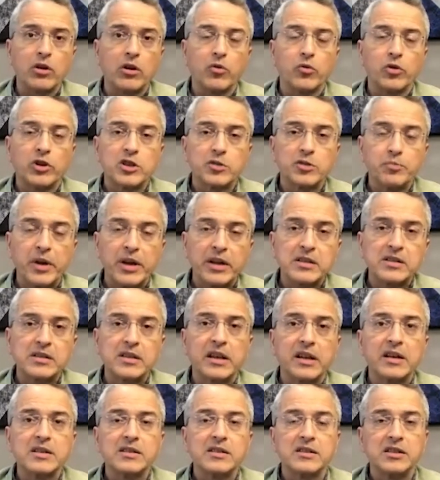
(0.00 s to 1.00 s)
which means there
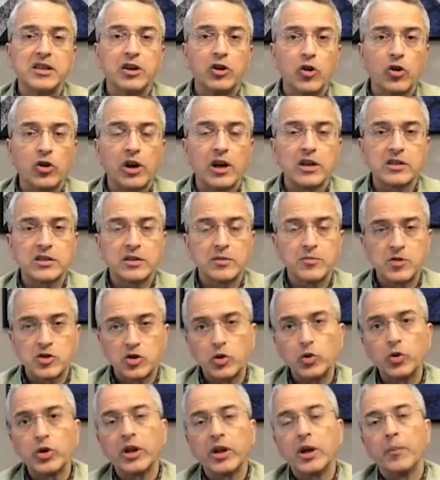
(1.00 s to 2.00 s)
is zero customs
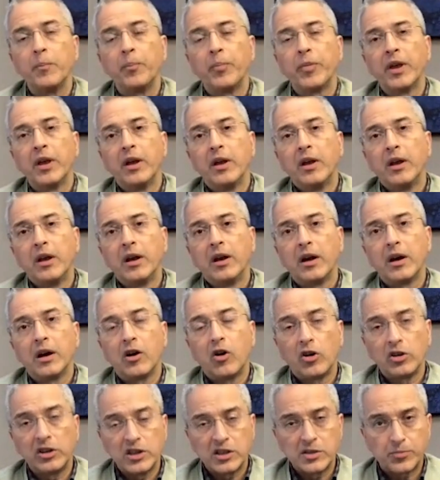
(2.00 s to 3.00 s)
duty on
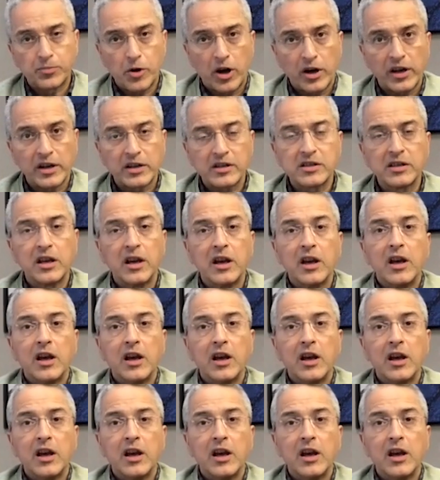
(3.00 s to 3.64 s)
these products.